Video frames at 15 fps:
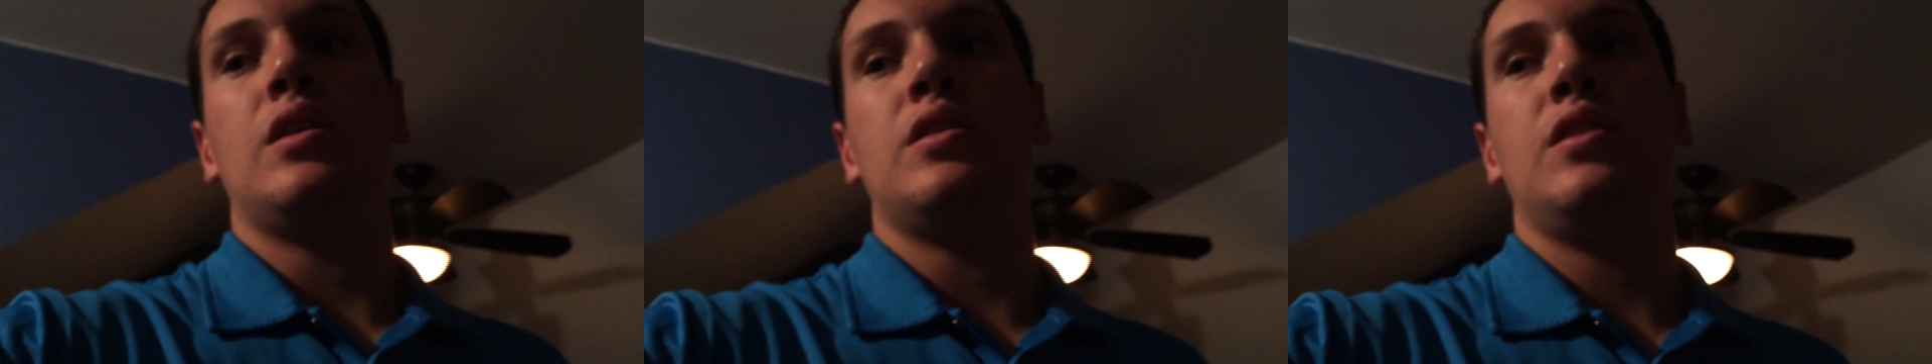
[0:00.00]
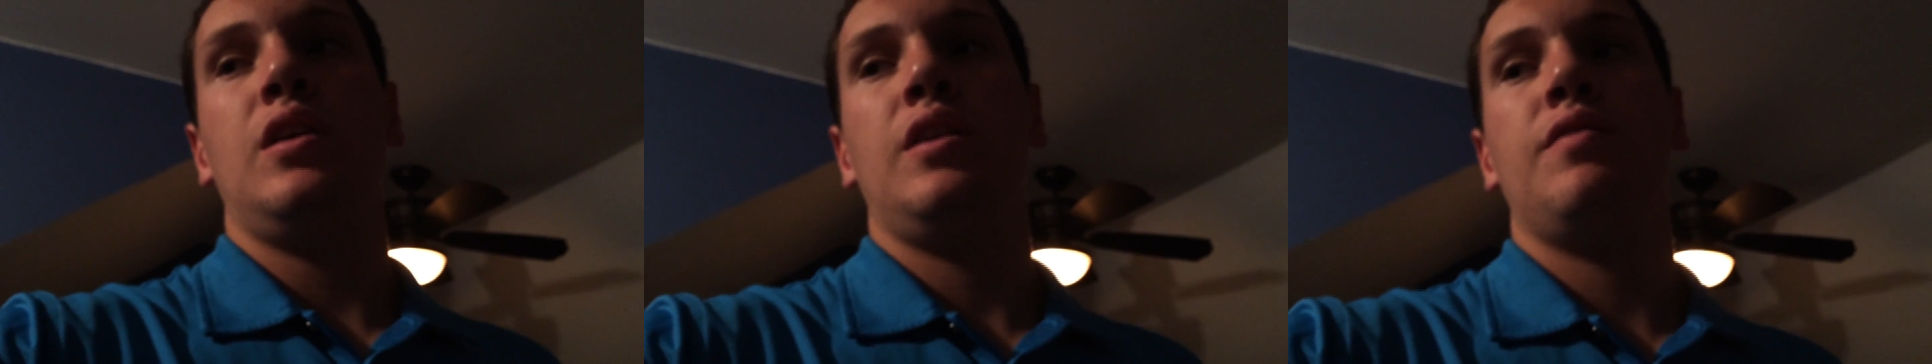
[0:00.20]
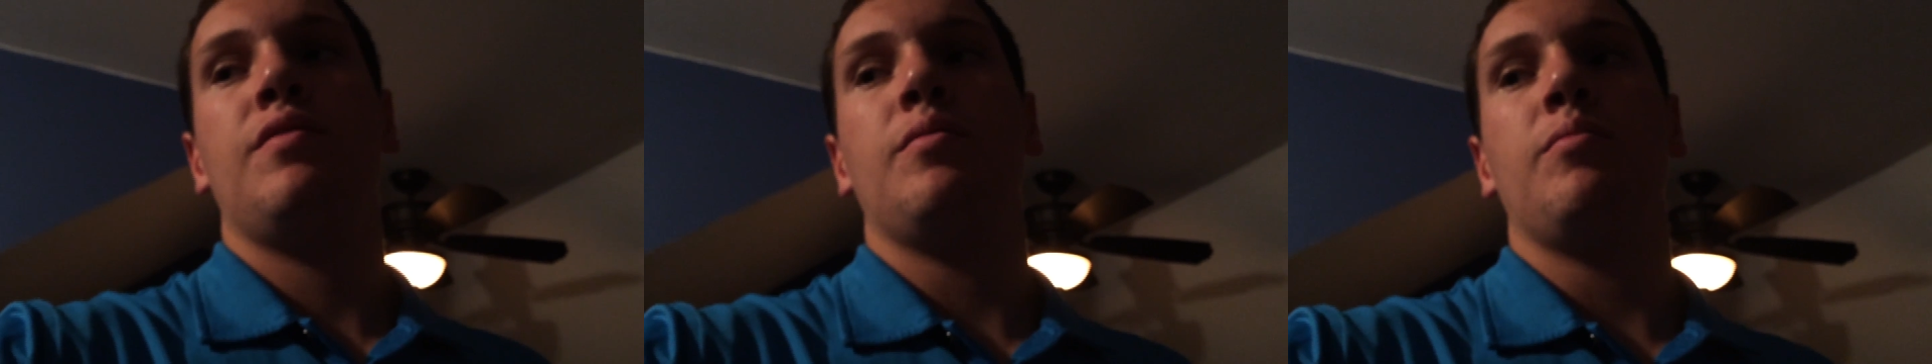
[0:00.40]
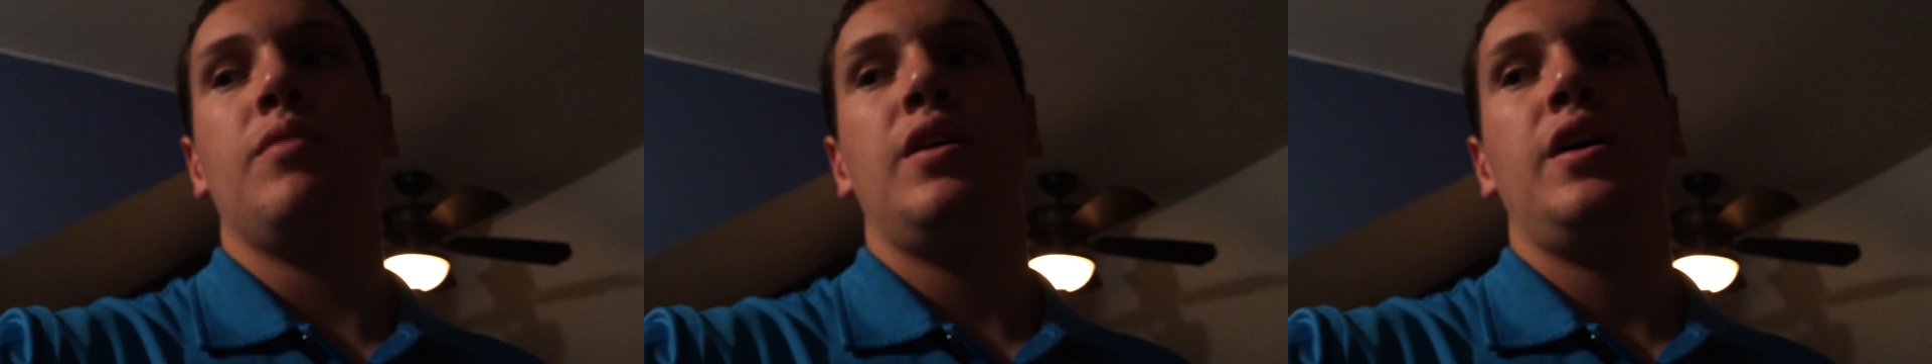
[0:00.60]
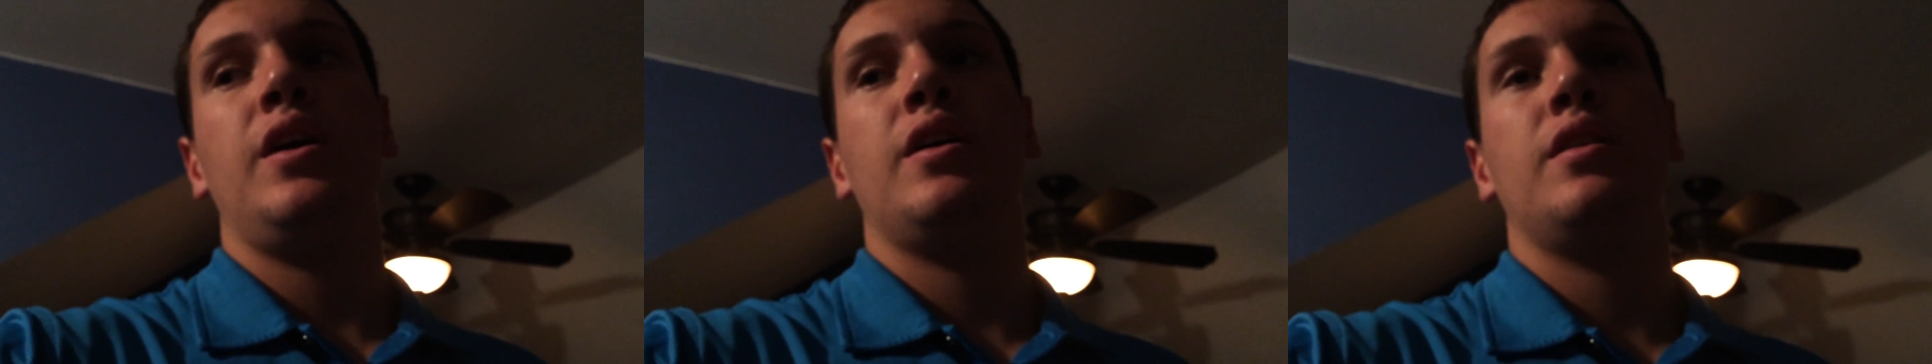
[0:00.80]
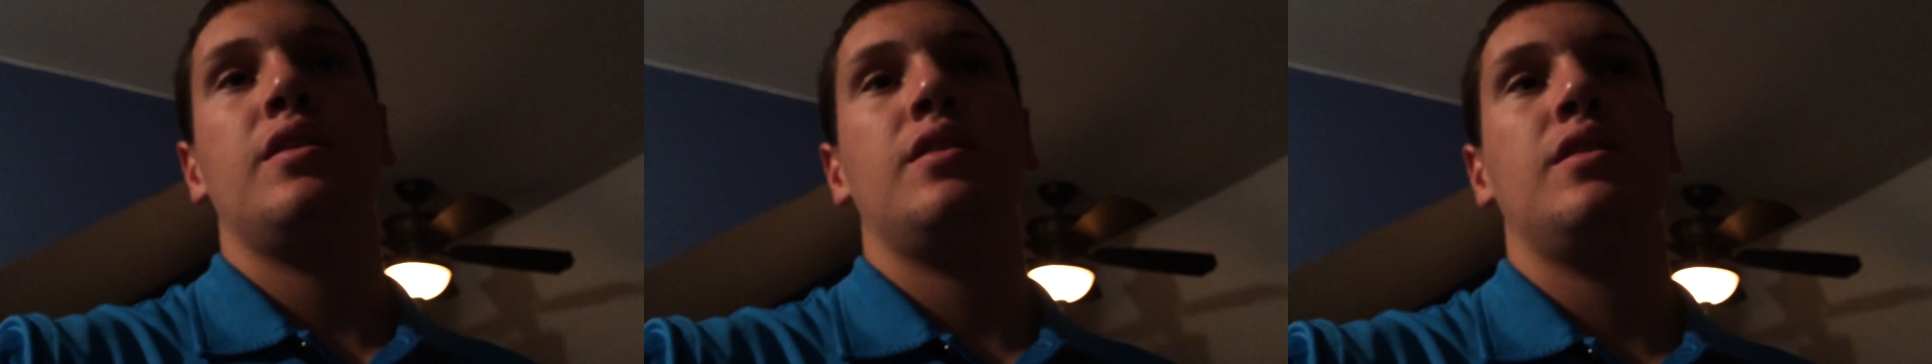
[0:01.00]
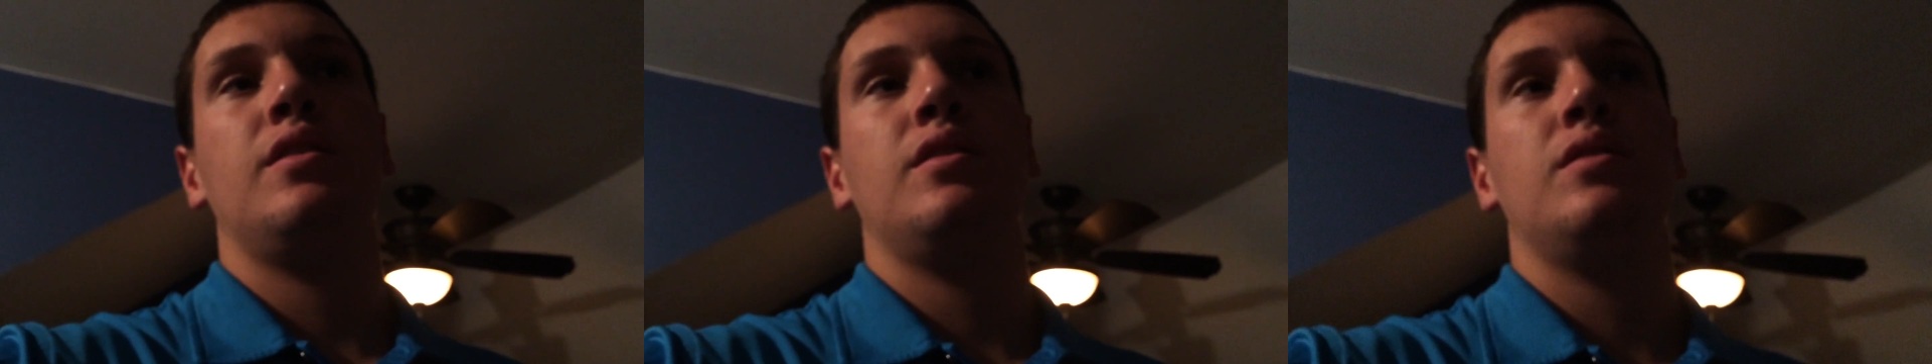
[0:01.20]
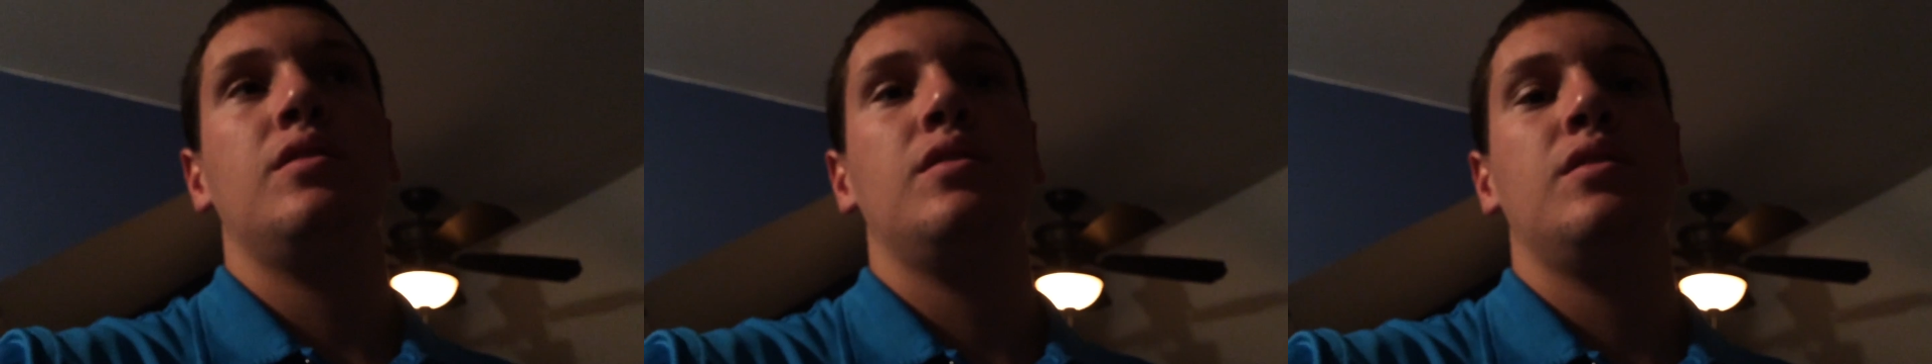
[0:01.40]
aside from that,
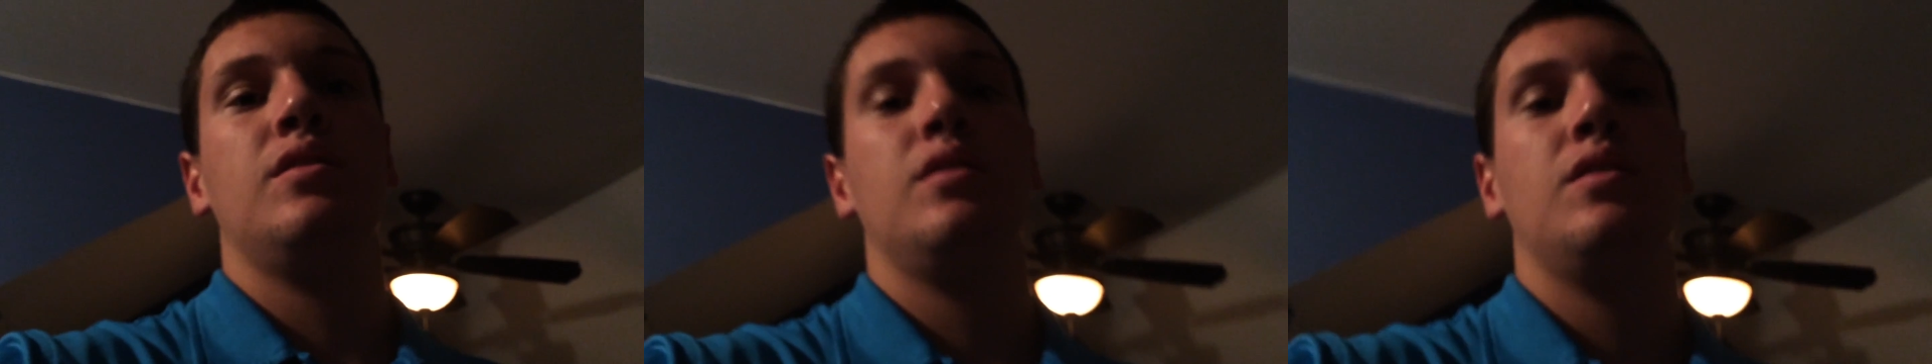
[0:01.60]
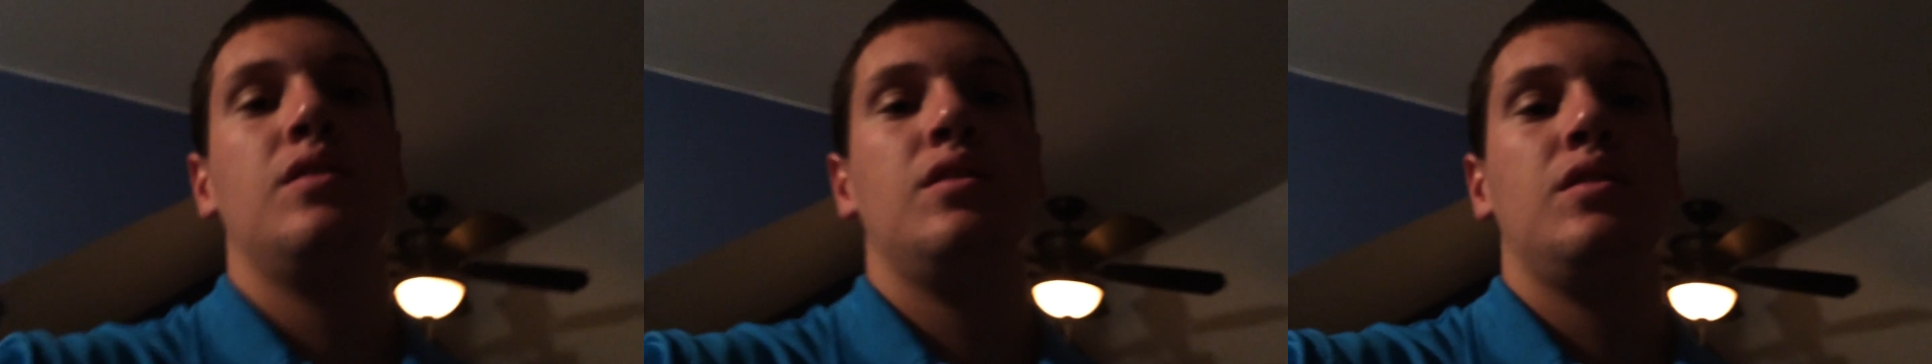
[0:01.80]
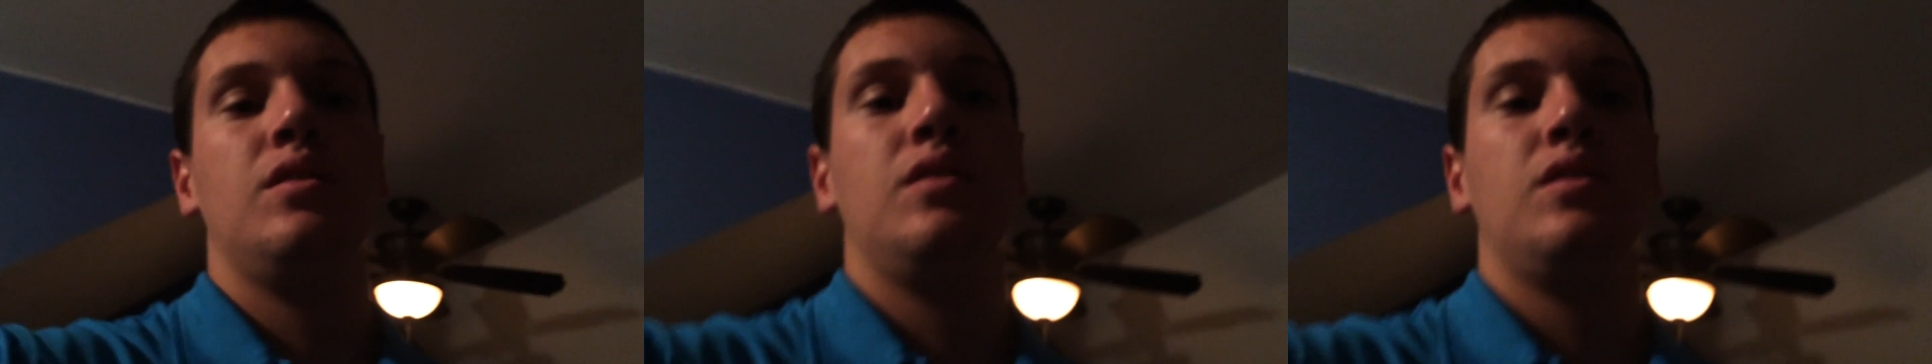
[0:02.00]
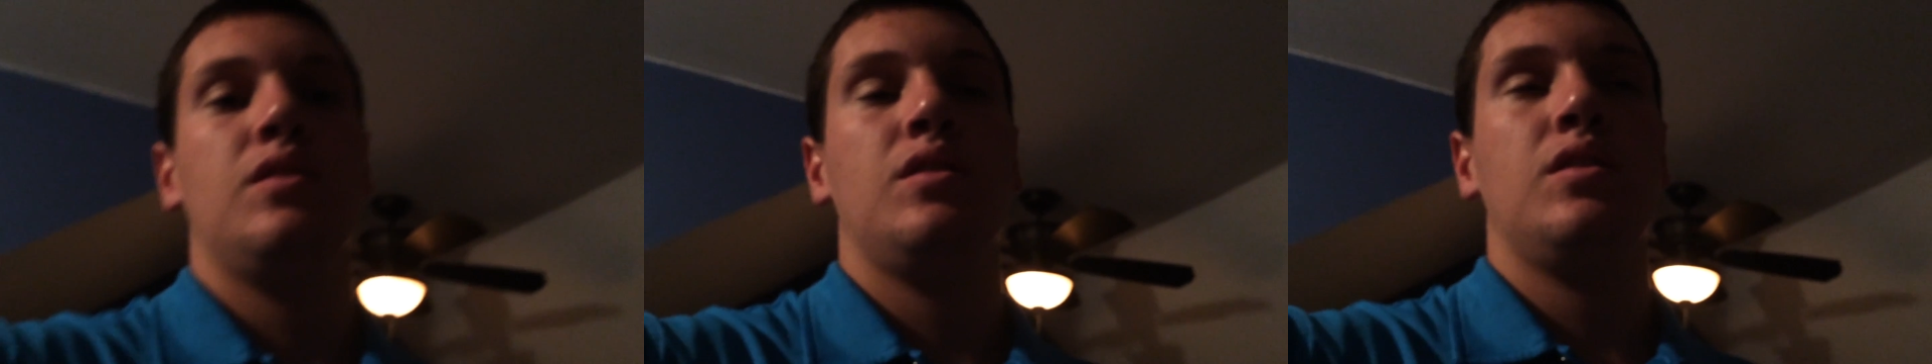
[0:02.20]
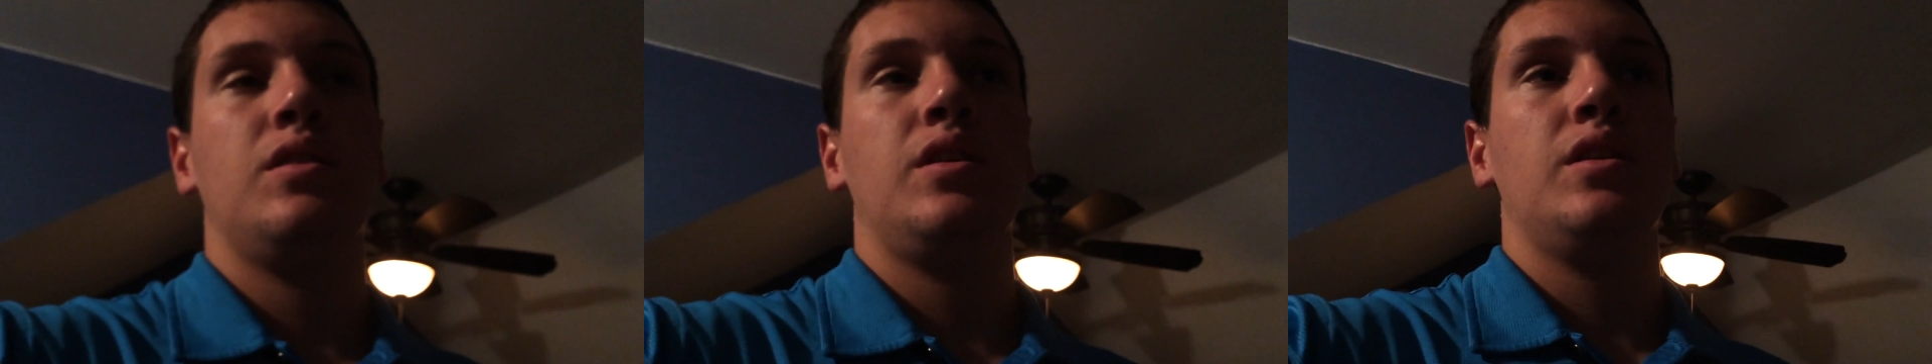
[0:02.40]
uh,